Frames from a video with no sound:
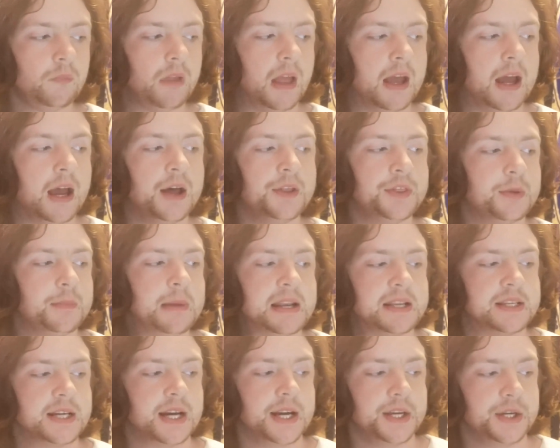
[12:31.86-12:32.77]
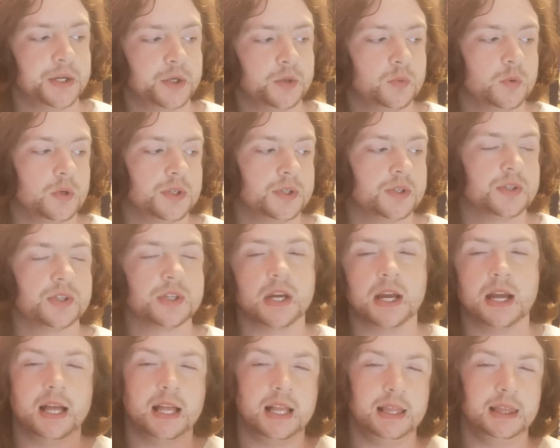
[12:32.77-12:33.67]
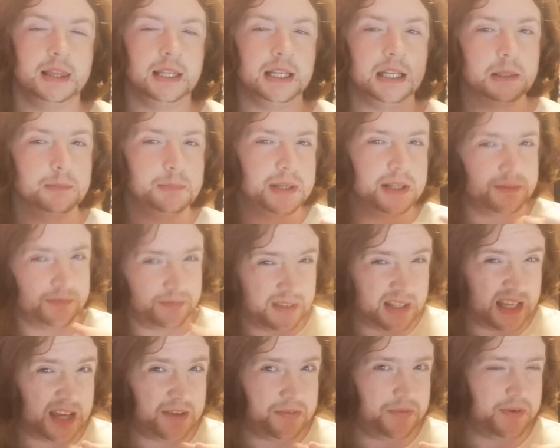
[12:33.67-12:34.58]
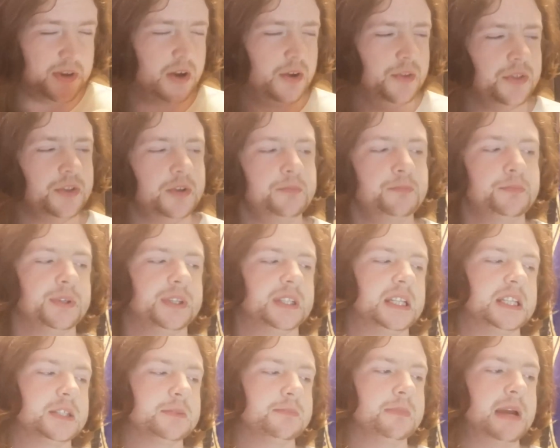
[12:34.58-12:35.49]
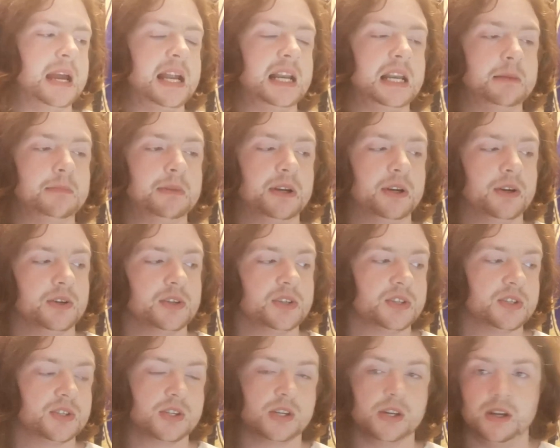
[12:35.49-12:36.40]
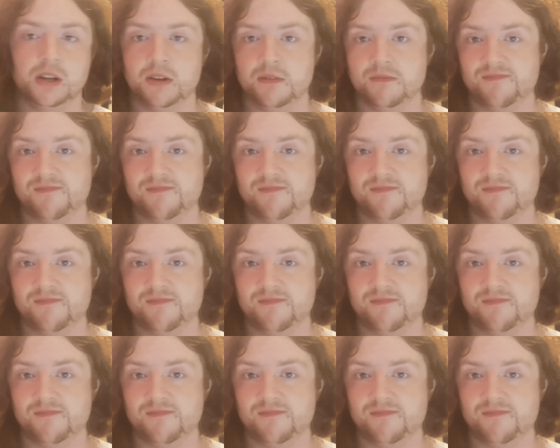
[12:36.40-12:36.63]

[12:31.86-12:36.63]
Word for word: The Mentaiko ones, a little bit iffy on them, but that's mainly because,